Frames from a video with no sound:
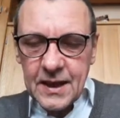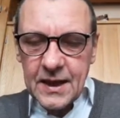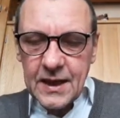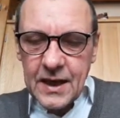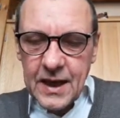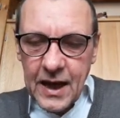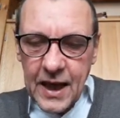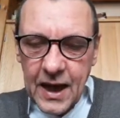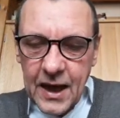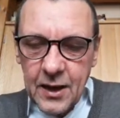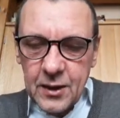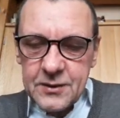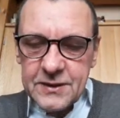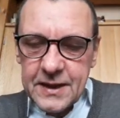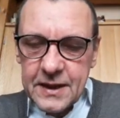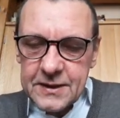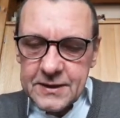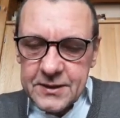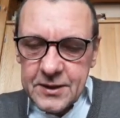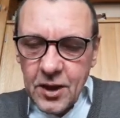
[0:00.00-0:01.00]
Clouds
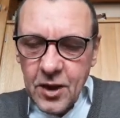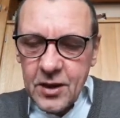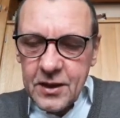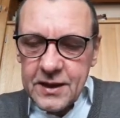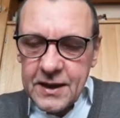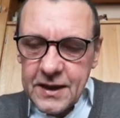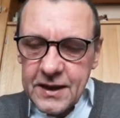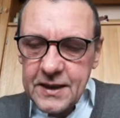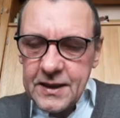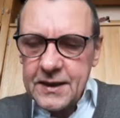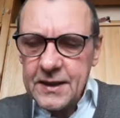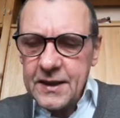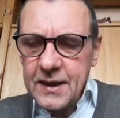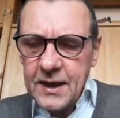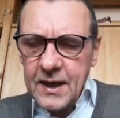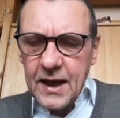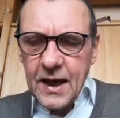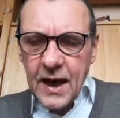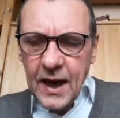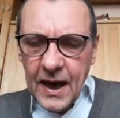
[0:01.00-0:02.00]
are stalking
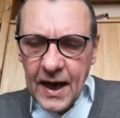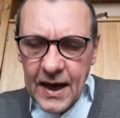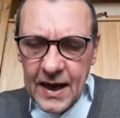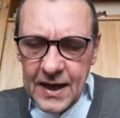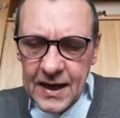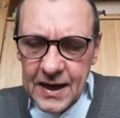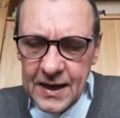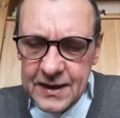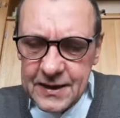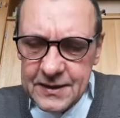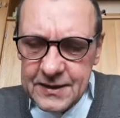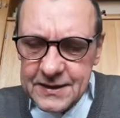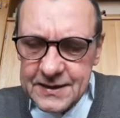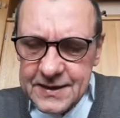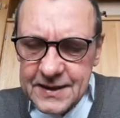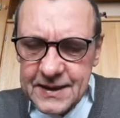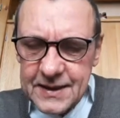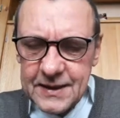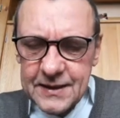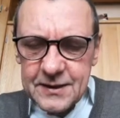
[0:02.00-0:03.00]
islands
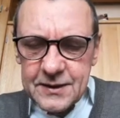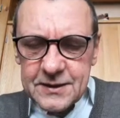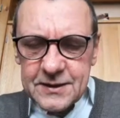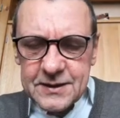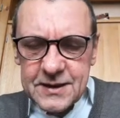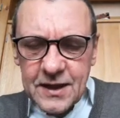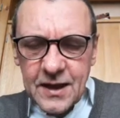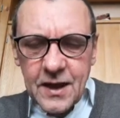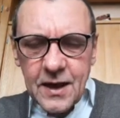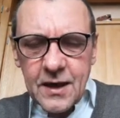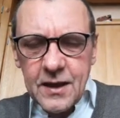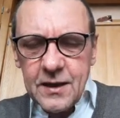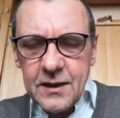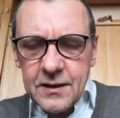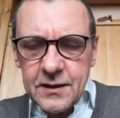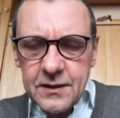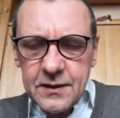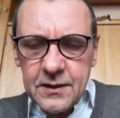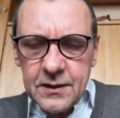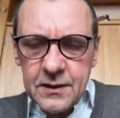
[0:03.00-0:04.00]
in the
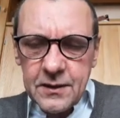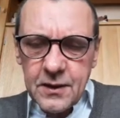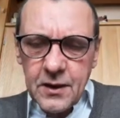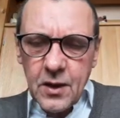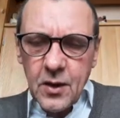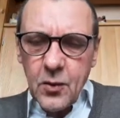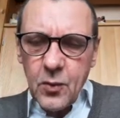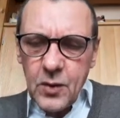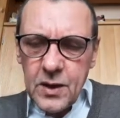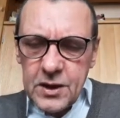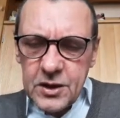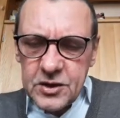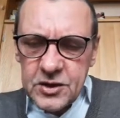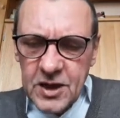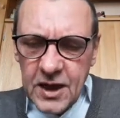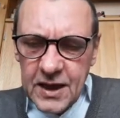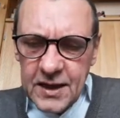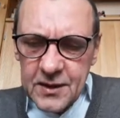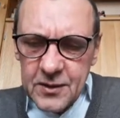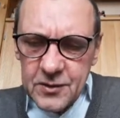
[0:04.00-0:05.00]
sun. Wish
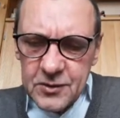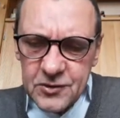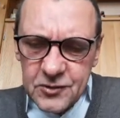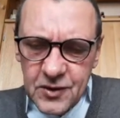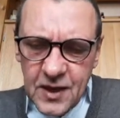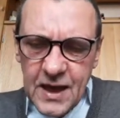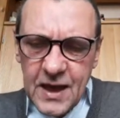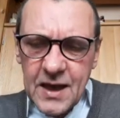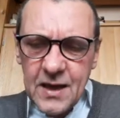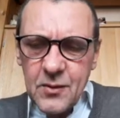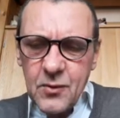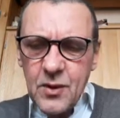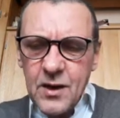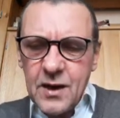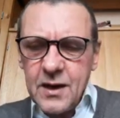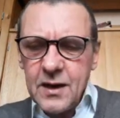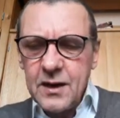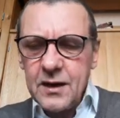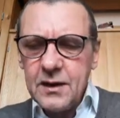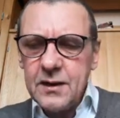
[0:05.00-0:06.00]
I could dry
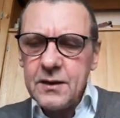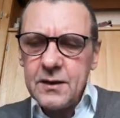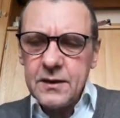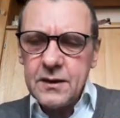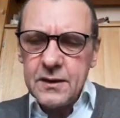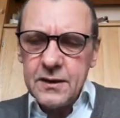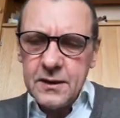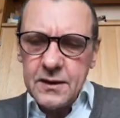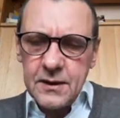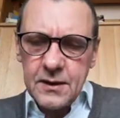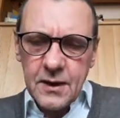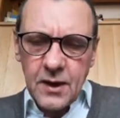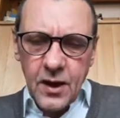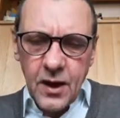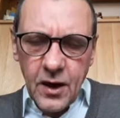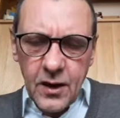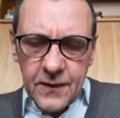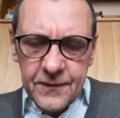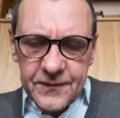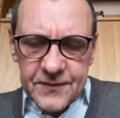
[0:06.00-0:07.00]
one
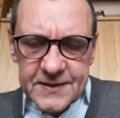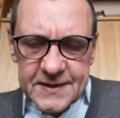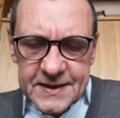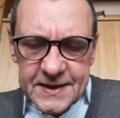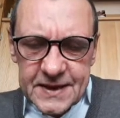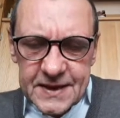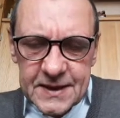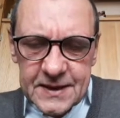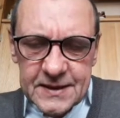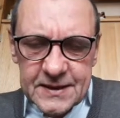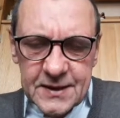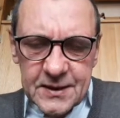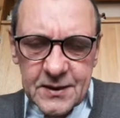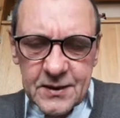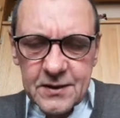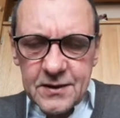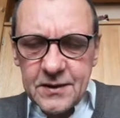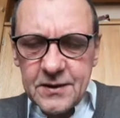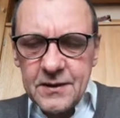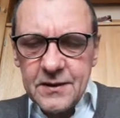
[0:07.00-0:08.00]
off
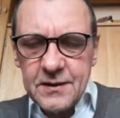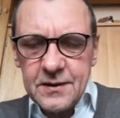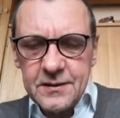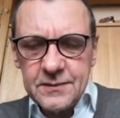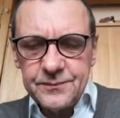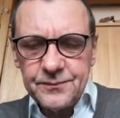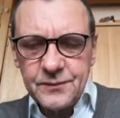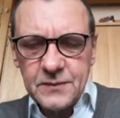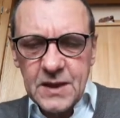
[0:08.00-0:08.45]
season.